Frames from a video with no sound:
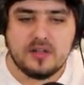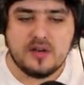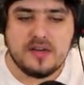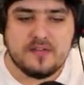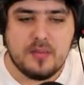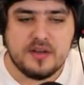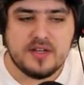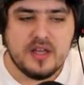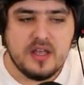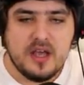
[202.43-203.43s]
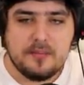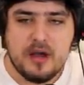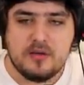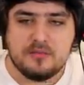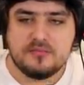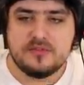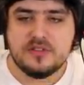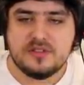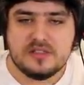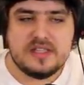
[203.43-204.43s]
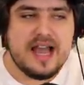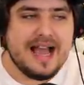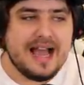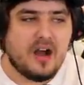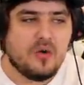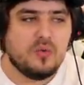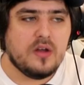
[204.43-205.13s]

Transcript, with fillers: you know, never mind. But now,